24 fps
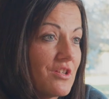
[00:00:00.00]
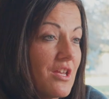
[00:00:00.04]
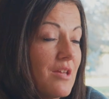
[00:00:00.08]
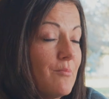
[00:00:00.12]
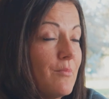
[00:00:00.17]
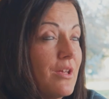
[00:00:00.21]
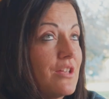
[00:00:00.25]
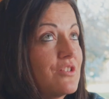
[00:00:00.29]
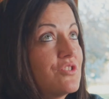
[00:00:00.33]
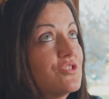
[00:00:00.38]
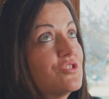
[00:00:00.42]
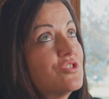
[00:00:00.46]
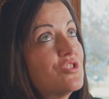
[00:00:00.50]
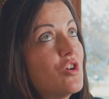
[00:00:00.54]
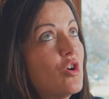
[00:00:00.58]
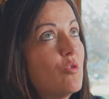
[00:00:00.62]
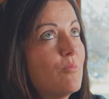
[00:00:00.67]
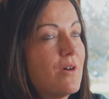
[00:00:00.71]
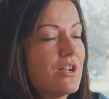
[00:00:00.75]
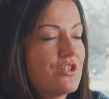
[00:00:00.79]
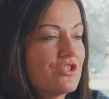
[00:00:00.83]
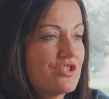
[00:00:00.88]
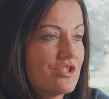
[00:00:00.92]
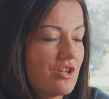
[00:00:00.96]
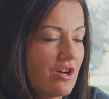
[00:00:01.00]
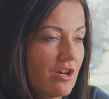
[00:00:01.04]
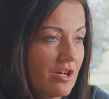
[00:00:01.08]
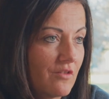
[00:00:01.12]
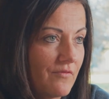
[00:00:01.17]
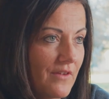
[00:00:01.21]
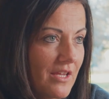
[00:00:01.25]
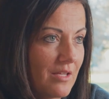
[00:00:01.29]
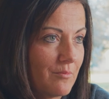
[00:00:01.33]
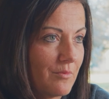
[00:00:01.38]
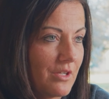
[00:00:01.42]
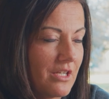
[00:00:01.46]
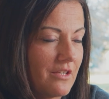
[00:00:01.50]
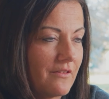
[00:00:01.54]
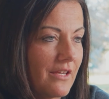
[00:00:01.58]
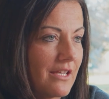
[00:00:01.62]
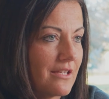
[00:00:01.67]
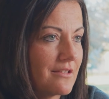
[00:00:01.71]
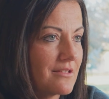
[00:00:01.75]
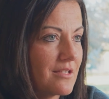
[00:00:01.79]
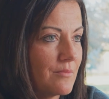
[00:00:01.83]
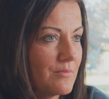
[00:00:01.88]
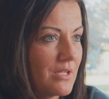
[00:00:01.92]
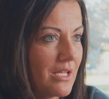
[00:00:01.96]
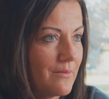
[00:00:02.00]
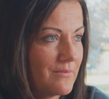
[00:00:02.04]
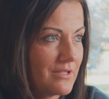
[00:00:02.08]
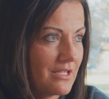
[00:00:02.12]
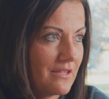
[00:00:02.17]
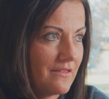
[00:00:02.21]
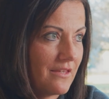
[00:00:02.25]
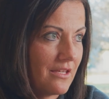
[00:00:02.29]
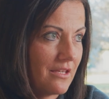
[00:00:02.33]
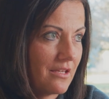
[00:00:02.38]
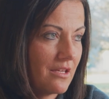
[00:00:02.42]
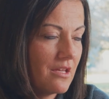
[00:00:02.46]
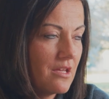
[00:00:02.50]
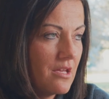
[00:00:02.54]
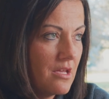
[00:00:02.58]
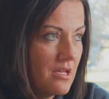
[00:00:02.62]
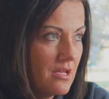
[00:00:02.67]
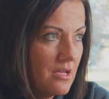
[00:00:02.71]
It meant so much to our family. And like, sometimes I think